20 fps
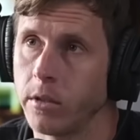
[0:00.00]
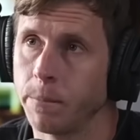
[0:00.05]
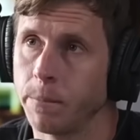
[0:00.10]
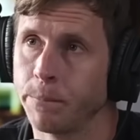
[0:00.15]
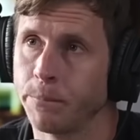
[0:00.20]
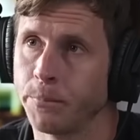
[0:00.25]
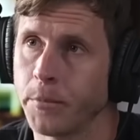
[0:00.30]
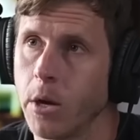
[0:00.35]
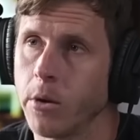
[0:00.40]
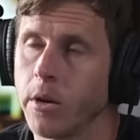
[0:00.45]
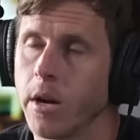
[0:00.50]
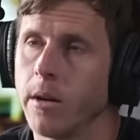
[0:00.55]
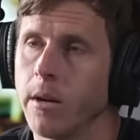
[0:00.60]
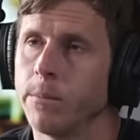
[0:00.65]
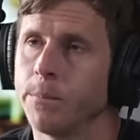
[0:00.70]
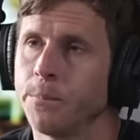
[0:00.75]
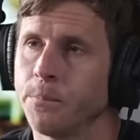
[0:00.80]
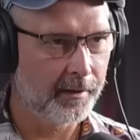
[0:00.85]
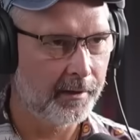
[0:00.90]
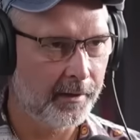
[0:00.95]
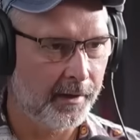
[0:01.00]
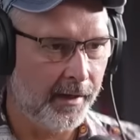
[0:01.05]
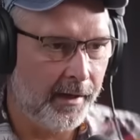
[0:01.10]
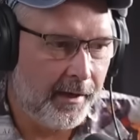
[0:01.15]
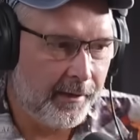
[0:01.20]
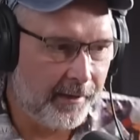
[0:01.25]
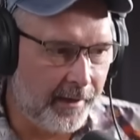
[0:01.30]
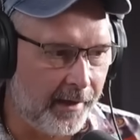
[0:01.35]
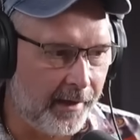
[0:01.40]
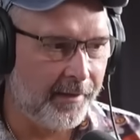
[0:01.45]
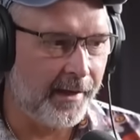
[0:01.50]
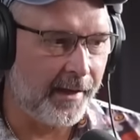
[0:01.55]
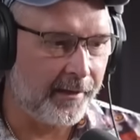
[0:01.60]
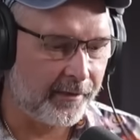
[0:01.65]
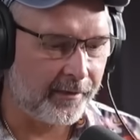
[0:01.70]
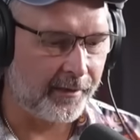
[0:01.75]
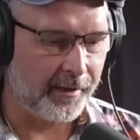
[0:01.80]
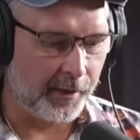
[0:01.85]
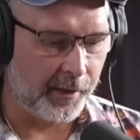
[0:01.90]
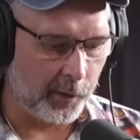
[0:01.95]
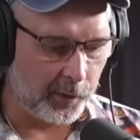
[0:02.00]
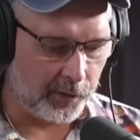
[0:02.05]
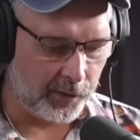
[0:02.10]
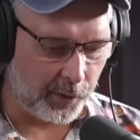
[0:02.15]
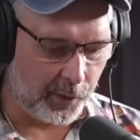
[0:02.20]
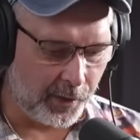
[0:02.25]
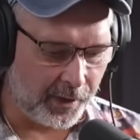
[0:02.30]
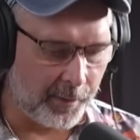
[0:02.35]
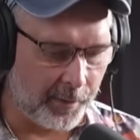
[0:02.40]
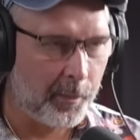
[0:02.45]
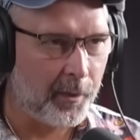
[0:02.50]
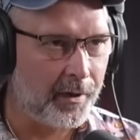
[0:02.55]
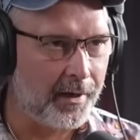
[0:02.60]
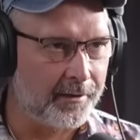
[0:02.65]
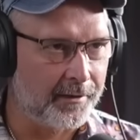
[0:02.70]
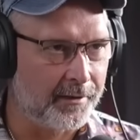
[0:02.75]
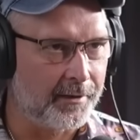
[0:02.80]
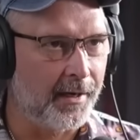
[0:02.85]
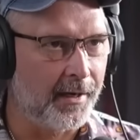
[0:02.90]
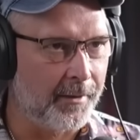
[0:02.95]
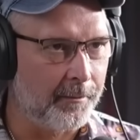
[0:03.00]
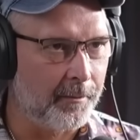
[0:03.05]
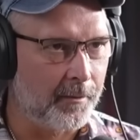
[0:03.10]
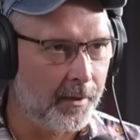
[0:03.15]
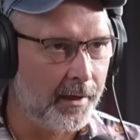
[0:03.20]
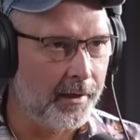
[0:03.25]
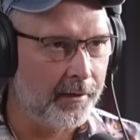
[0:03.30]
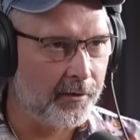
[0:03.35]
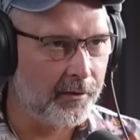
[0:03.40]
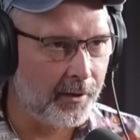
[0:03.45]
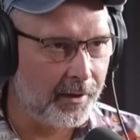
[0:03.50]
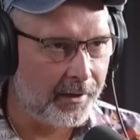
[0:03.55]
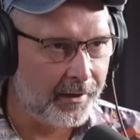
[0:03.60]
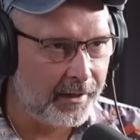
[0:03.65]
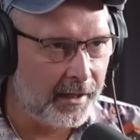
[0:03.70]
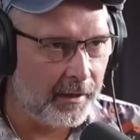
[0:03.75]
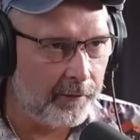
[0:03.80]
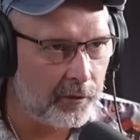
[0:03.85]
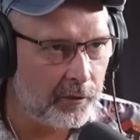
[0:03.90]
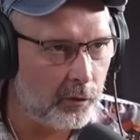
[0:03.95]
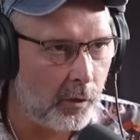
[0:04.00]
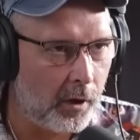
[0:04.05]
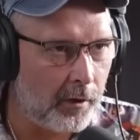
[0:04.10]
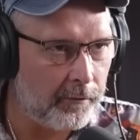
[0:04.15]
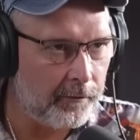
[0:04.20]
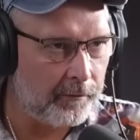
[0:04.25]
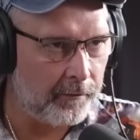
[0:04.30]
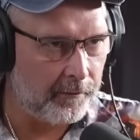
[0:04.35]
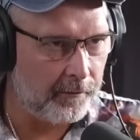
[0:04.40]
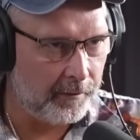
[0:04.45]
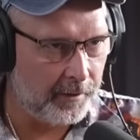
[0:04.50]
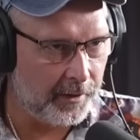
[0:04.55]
Yes. Okay and and that's you know so you compress time right so it gives off